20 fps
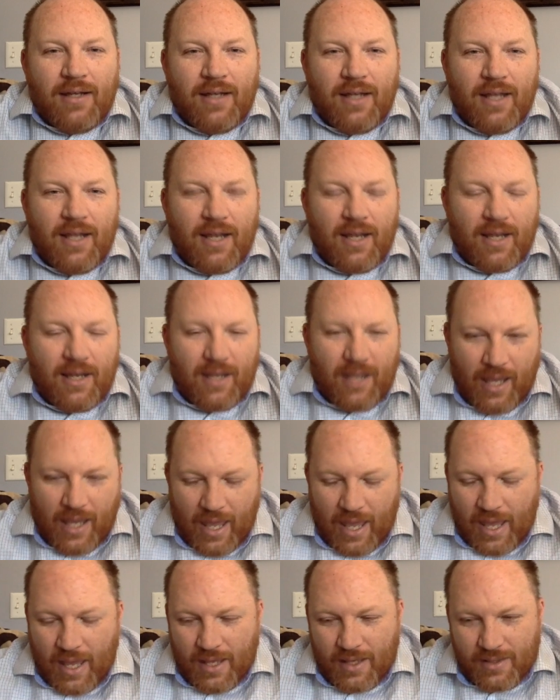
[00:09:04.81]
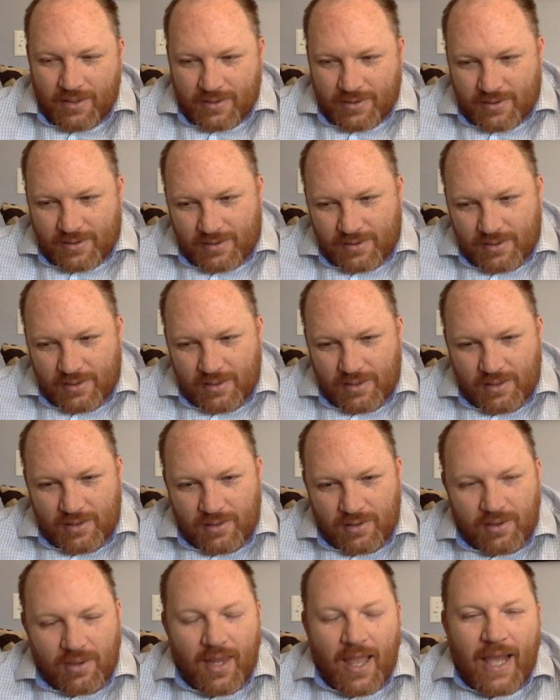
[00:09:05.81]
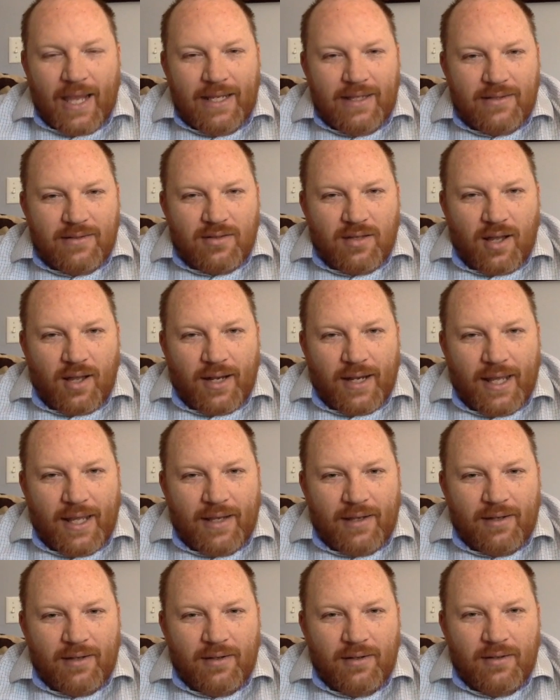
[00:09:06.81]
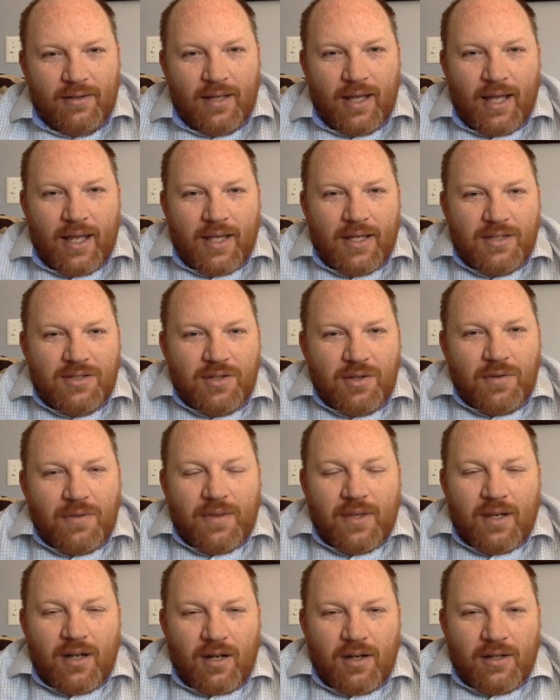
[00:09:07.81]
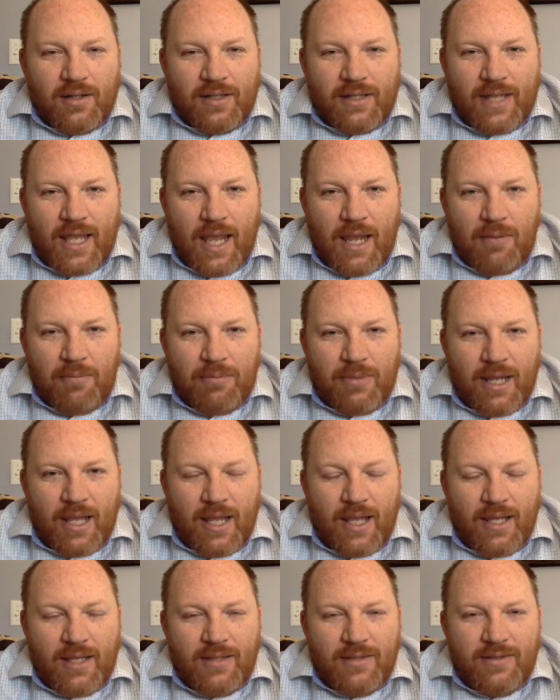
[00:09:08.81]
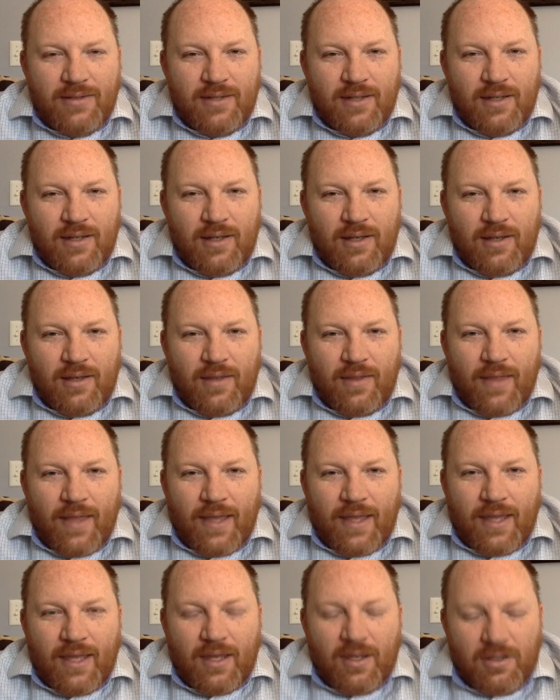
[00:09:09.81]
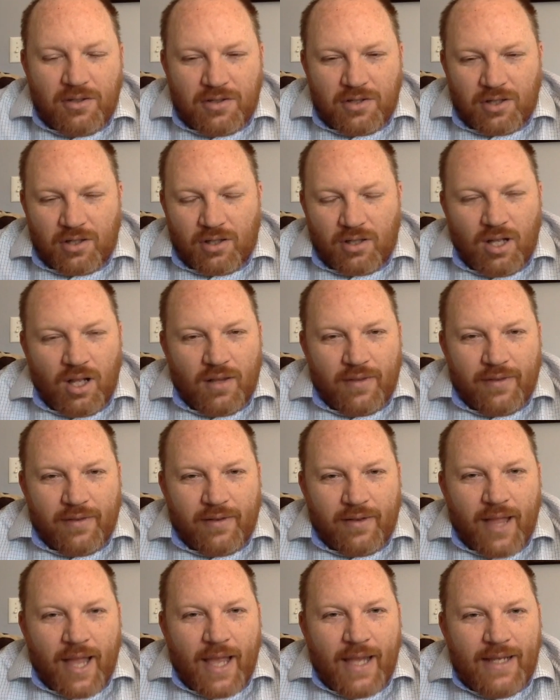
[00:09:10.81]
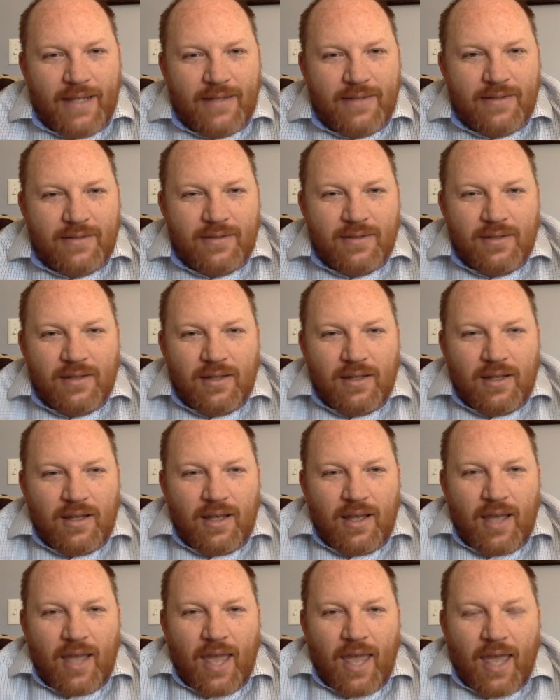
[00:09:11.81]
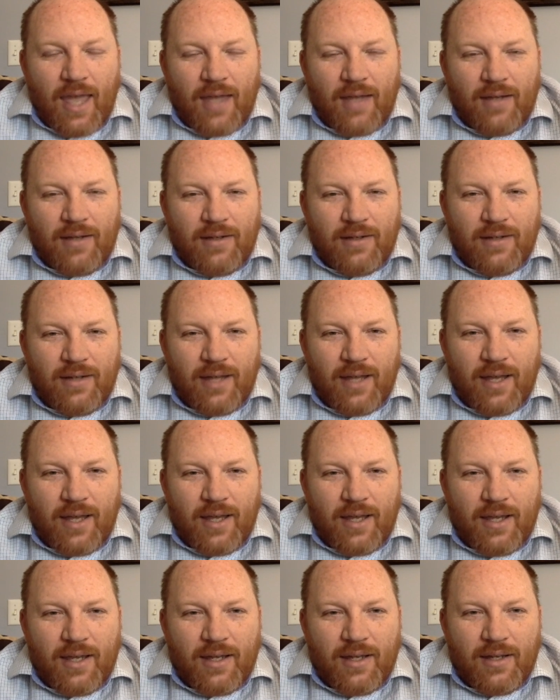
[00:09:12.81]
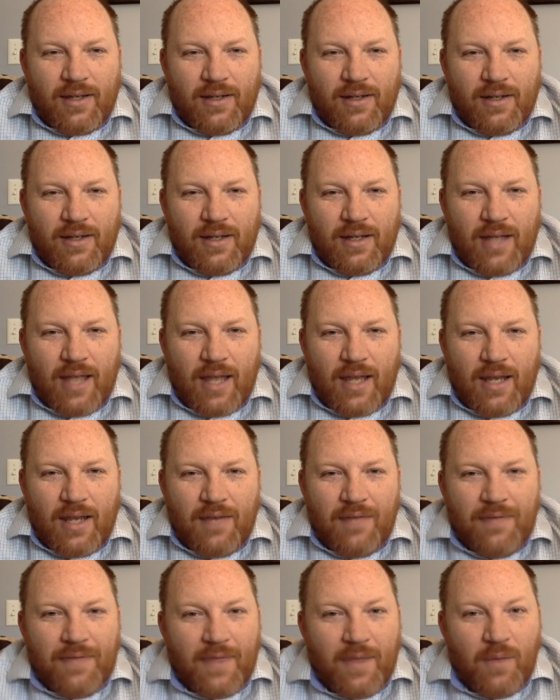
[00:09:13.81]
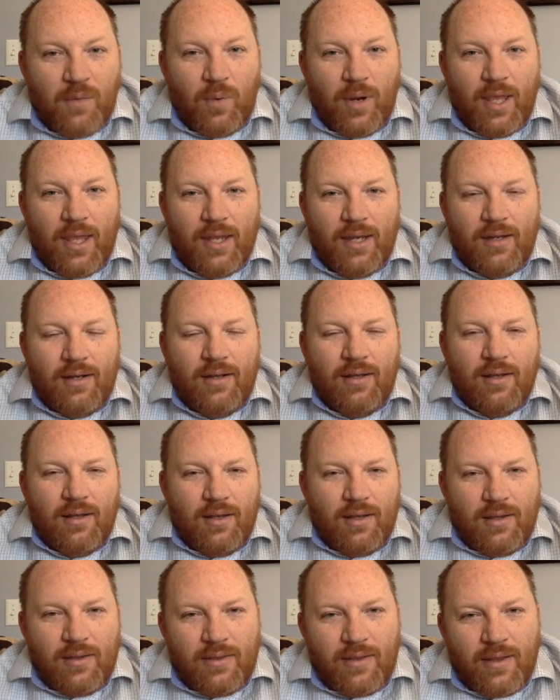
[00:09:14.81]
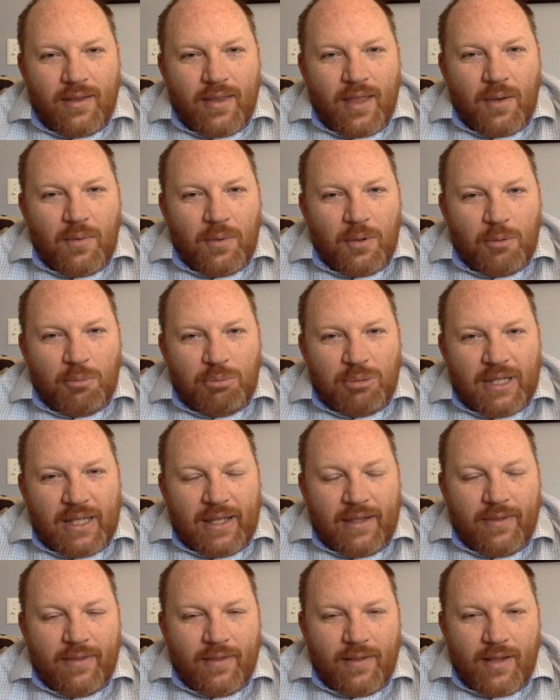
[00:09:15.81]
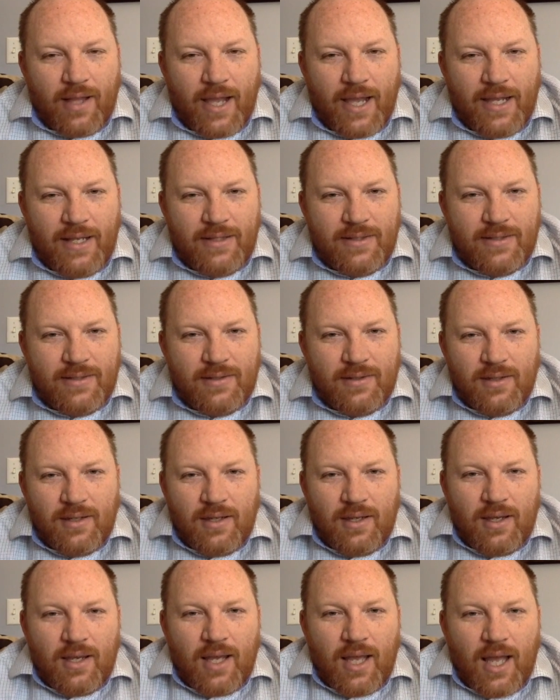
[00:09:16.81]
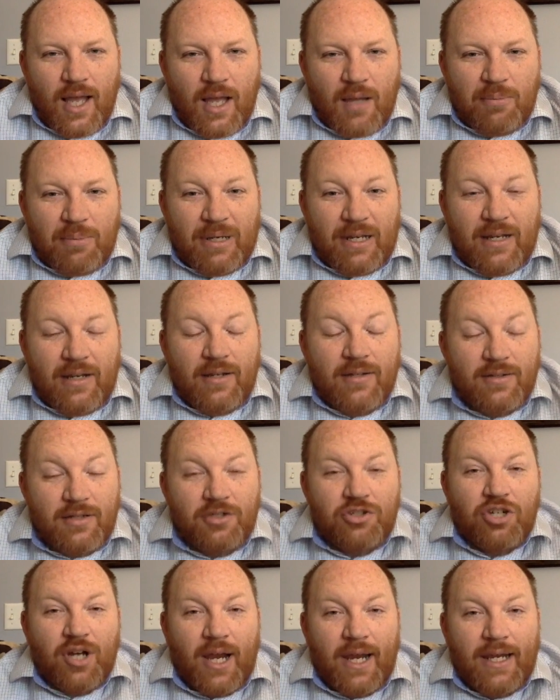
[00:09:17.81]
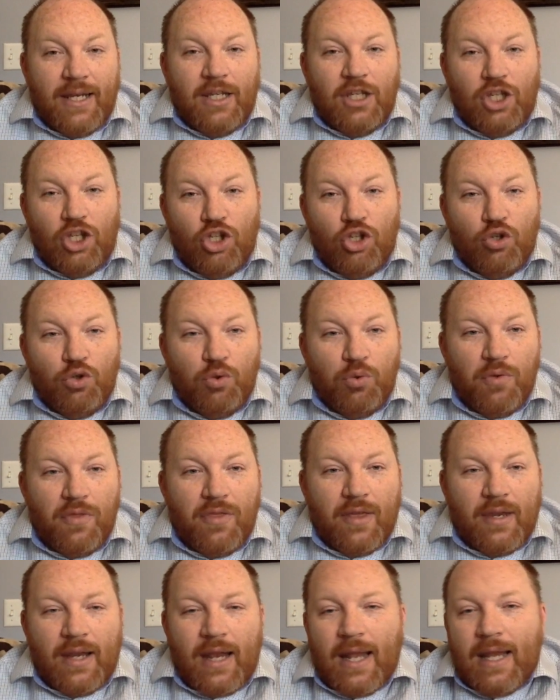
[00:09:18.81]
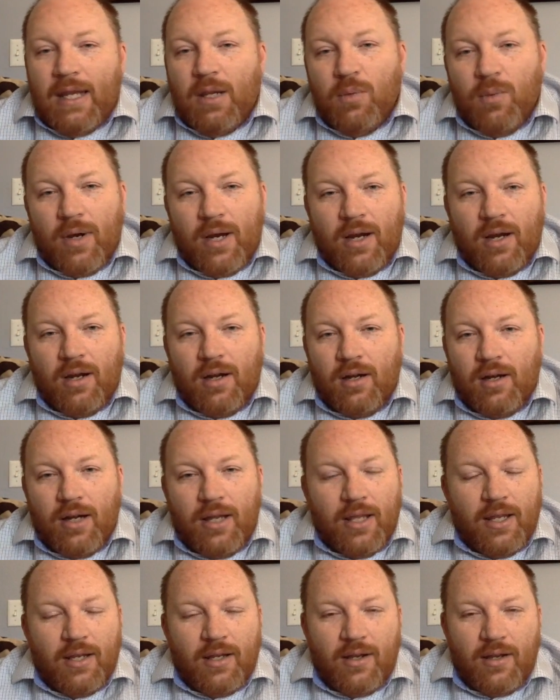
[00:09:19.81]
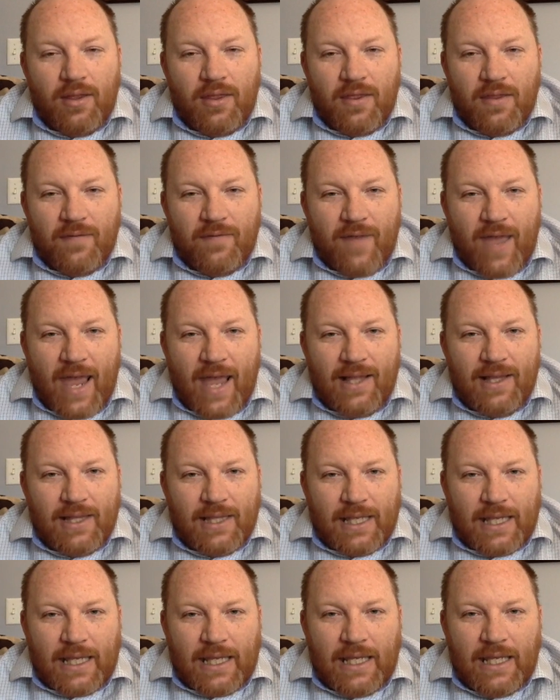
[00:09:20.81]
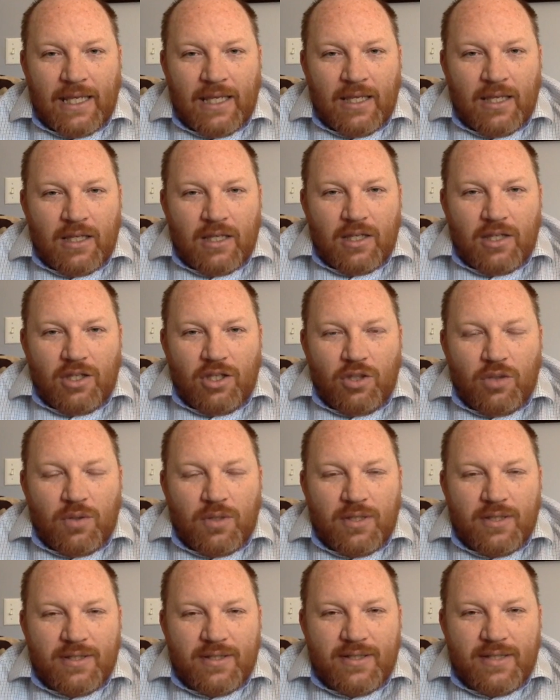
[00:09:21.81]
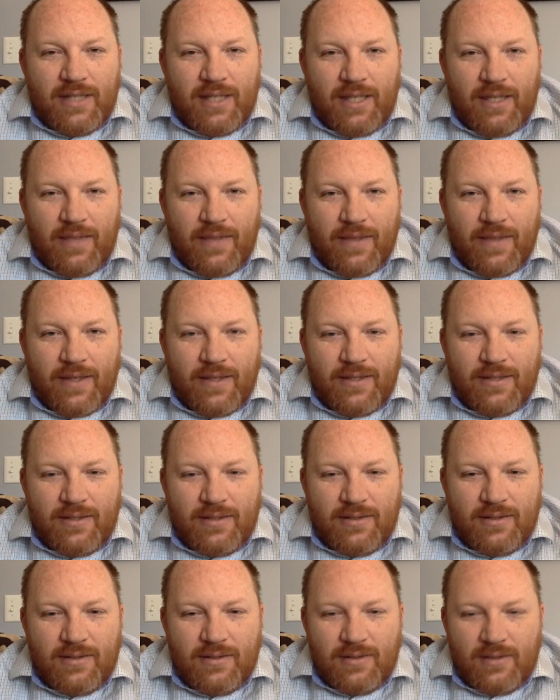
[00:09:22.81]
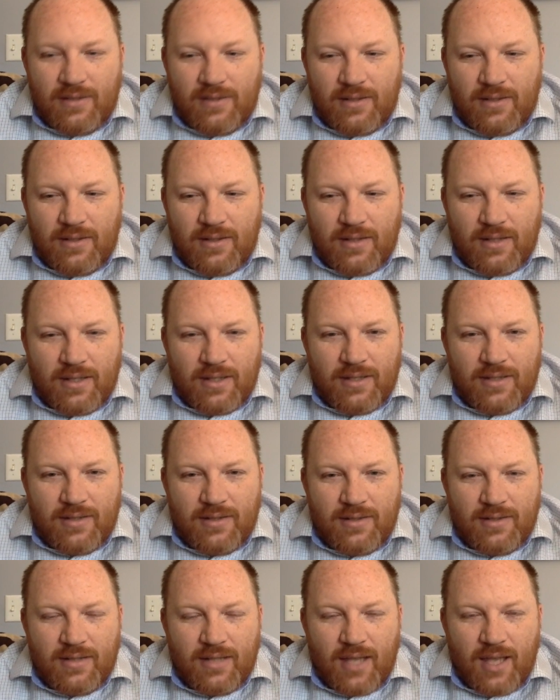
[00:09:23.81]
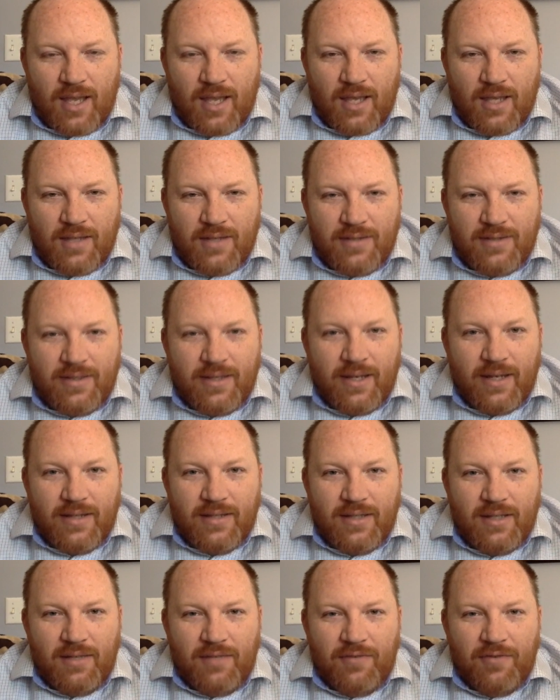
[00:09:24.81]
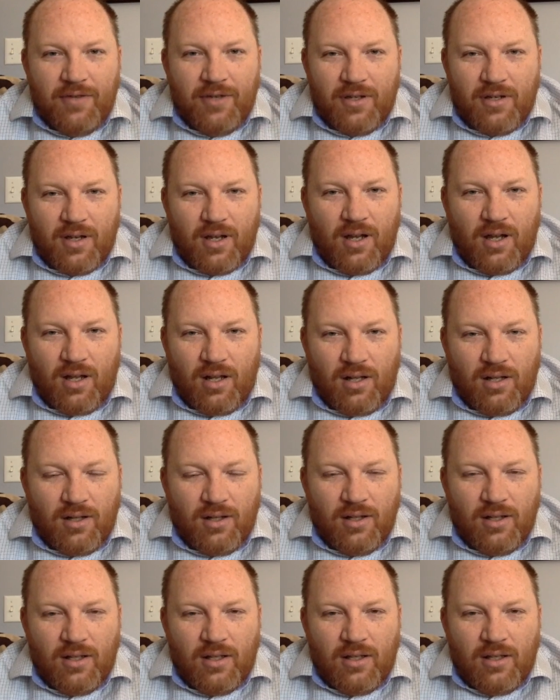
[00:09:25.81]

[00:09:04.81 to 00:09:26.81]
it has lights on it, so that on game days they can turn on the lights, and if they win, then they will blink the lights. But it is a giant U that anywhere in the valley you can see this 60-foot tall